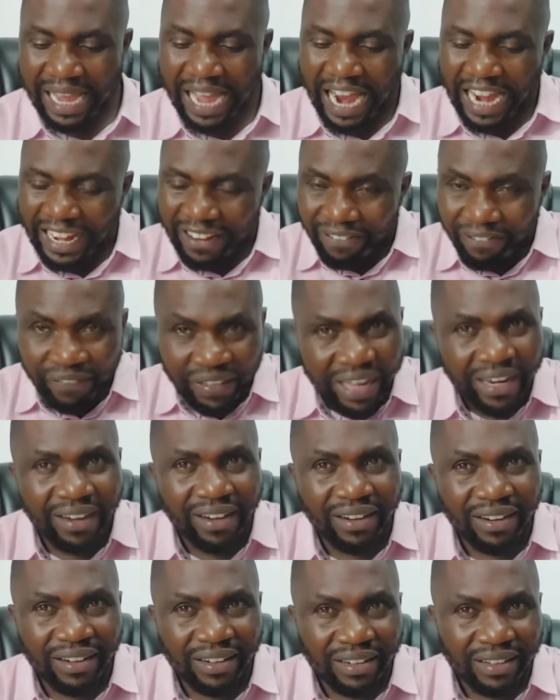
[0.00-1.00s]
and
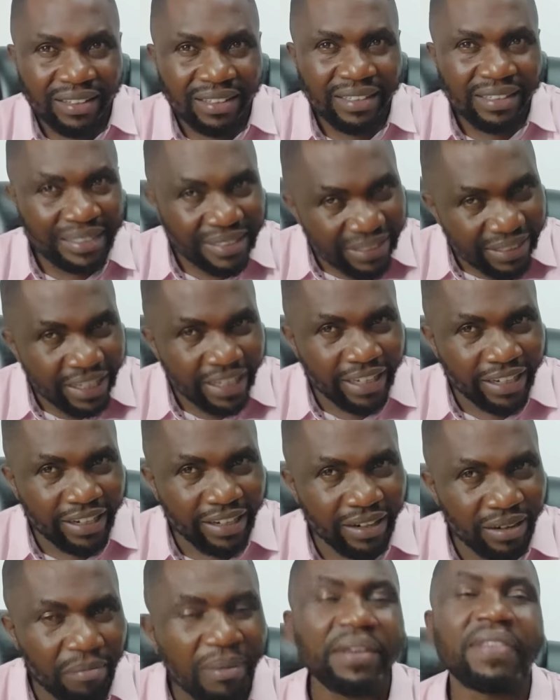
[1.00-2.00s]
then stick
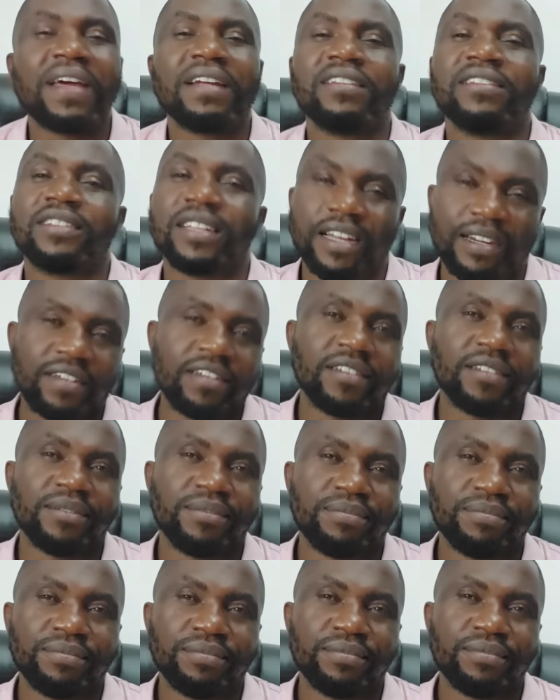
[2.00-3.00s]
by that stand.
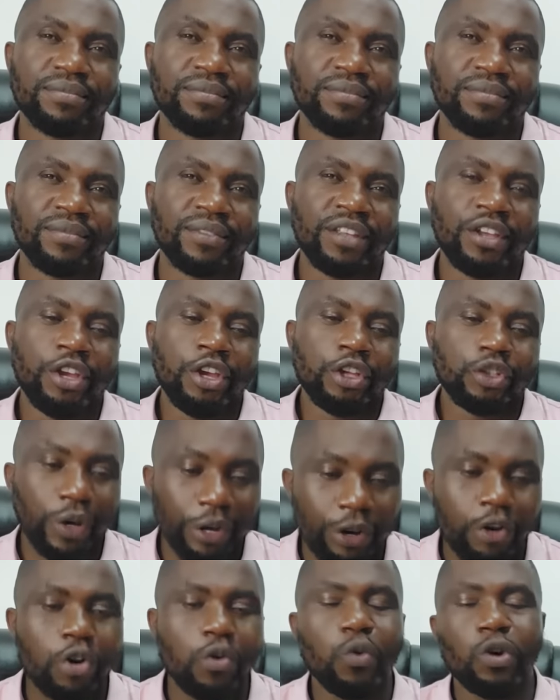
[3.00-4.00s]
So
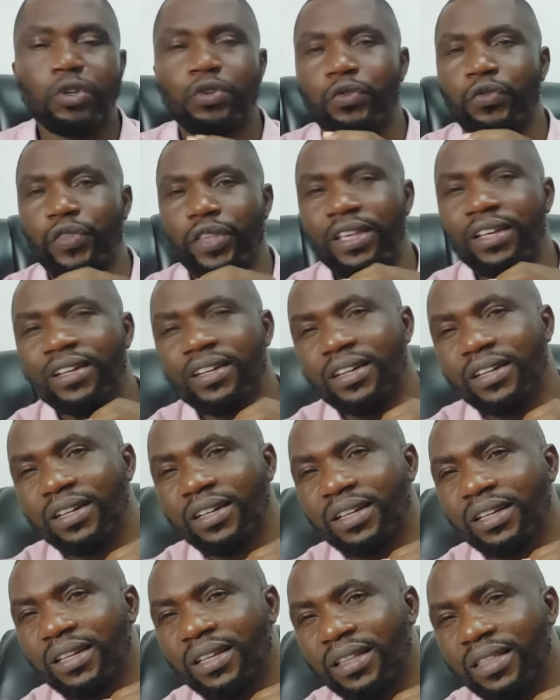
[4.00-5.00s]
I don't know what you think.
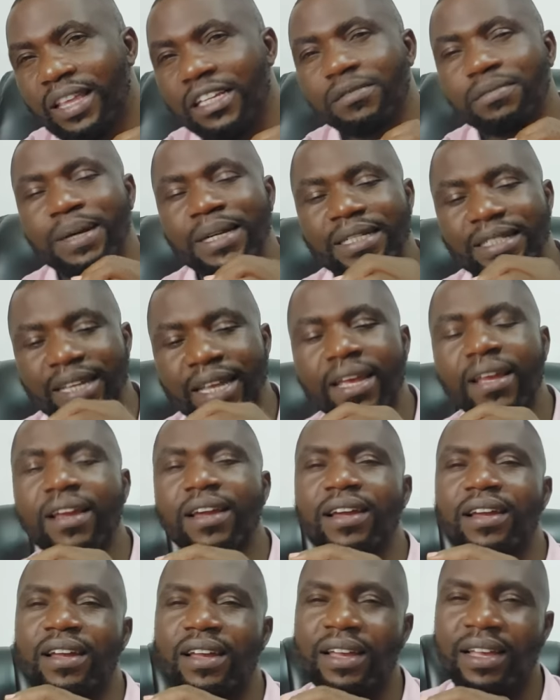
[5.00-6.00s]
That's my take.
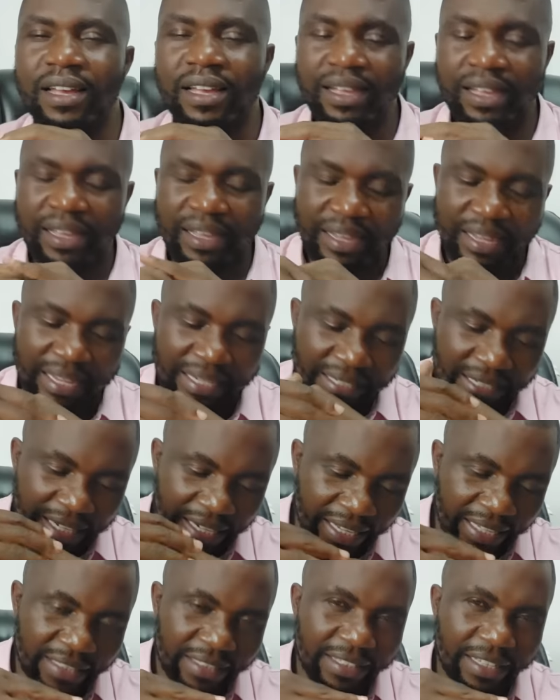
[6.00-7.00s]
Until
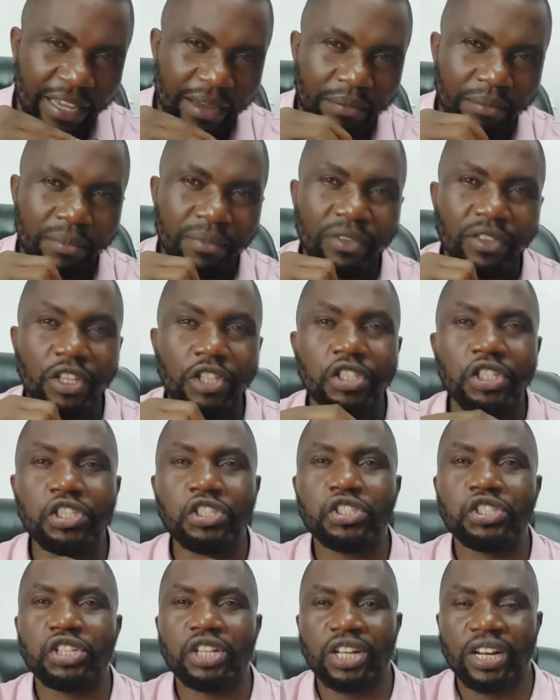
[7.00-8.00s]
next time, this
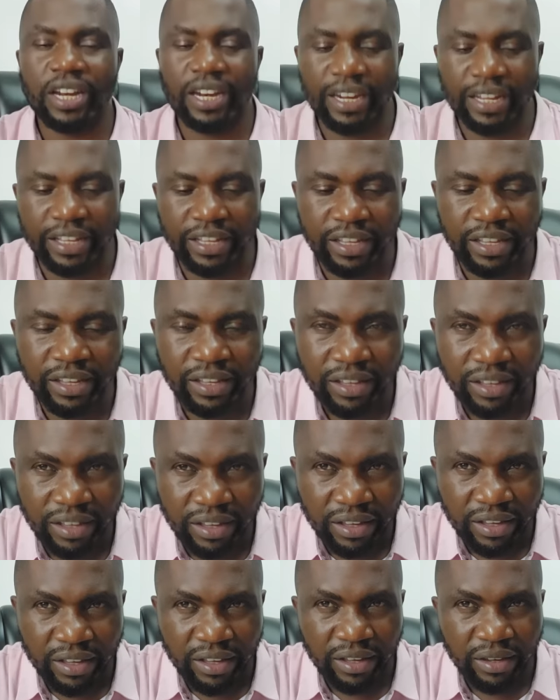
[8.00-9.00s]
is Lee
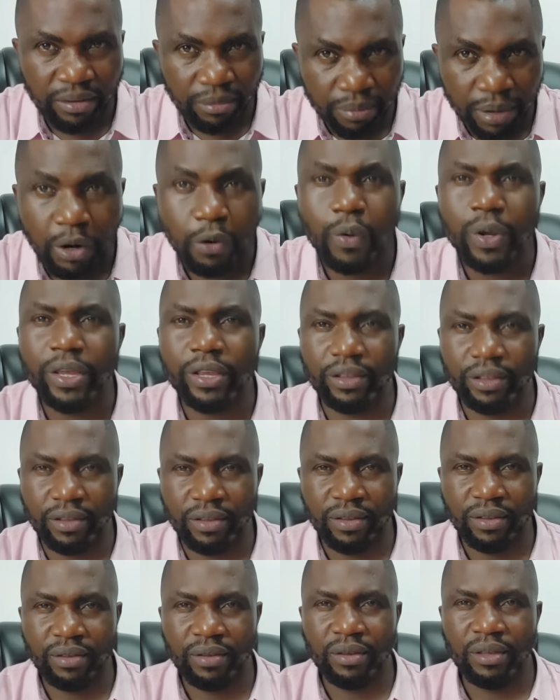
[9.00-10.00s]
Makwiny.
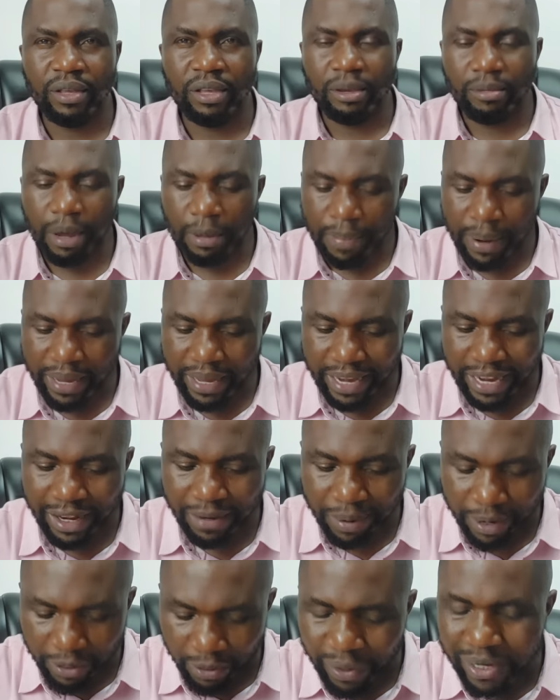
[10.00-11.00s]
Bye bye.
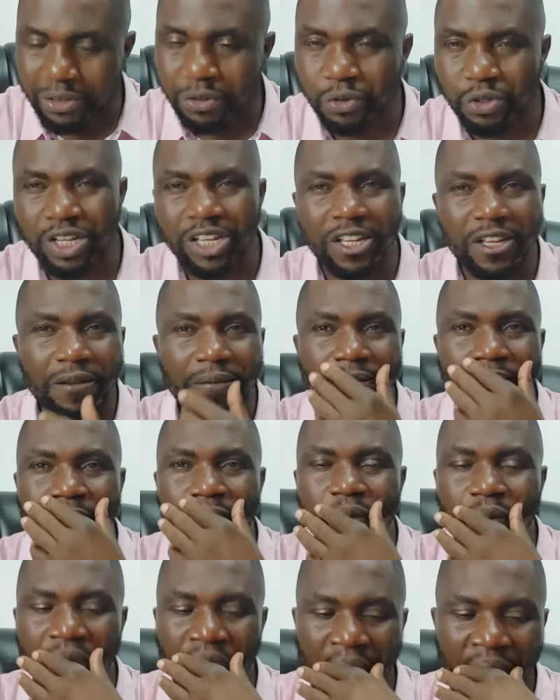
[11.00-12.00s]
And by the way, today
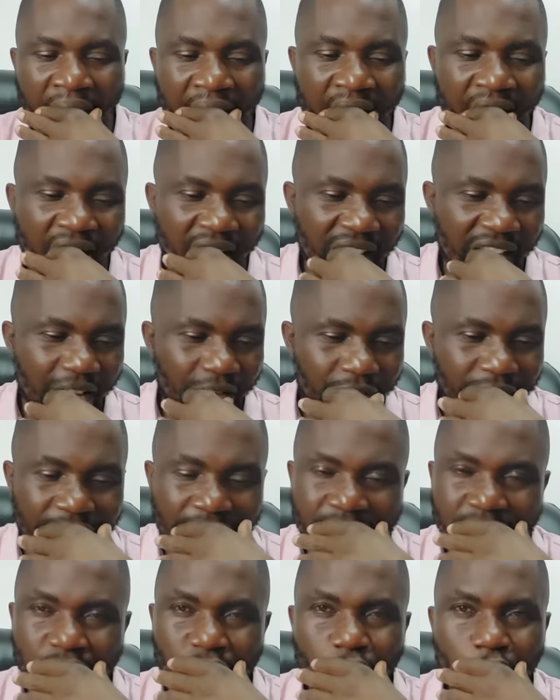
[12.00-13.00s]
I've
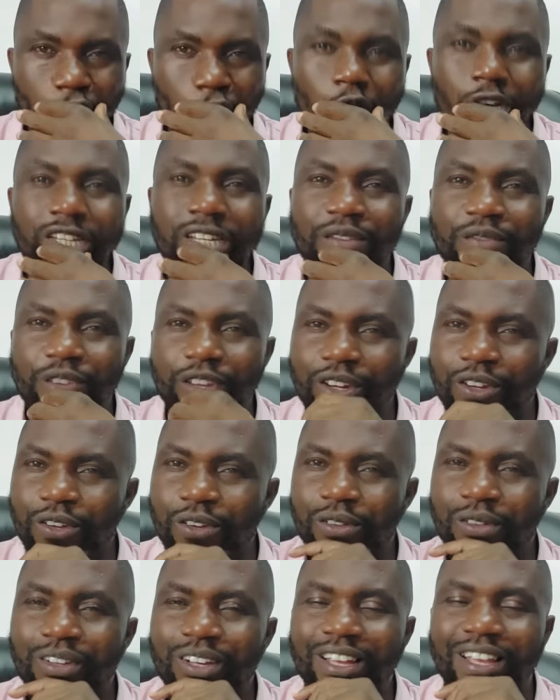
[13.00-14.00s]
just watched a
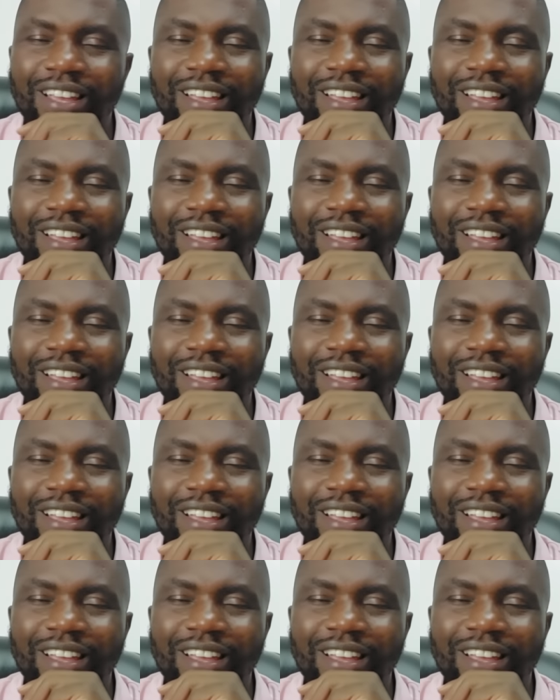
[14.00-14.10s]
video